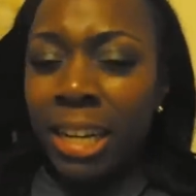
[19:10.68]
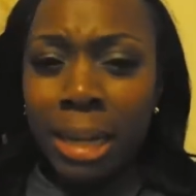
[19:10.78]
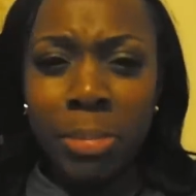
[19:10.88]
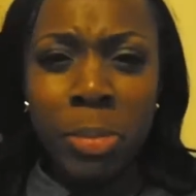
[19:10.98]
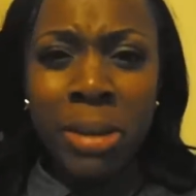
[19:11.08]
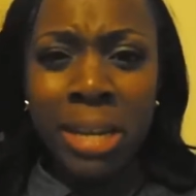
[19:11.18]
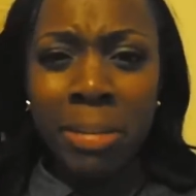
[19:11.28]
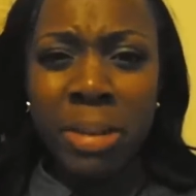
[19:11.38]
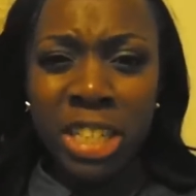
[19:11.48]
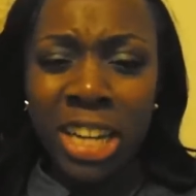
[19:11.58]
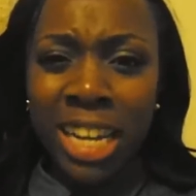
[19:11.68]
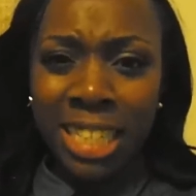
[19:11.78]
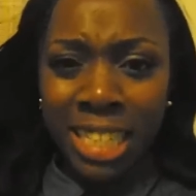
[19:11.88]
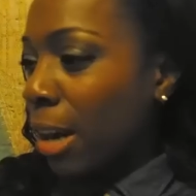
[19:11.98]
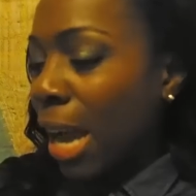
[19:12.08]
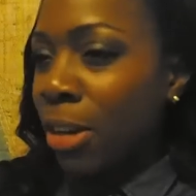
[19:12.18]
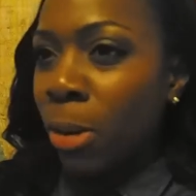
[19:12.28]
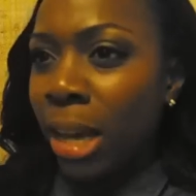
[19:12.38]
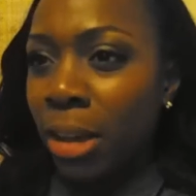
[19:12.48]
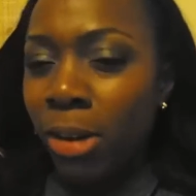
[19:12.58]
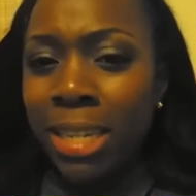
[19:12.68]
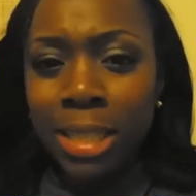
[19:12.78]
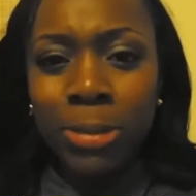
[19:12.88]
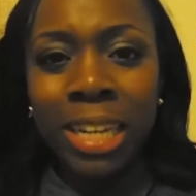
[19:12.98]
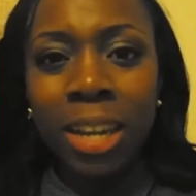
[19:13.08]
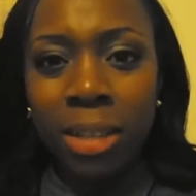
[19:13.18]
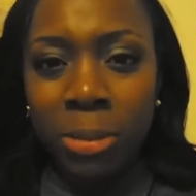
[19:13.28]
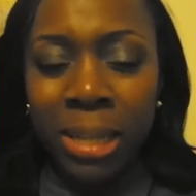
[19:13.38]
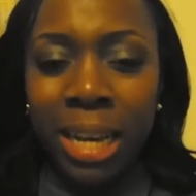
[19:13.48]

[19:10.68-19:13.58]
I'm a bit shattered. I had quite a crazy week last week.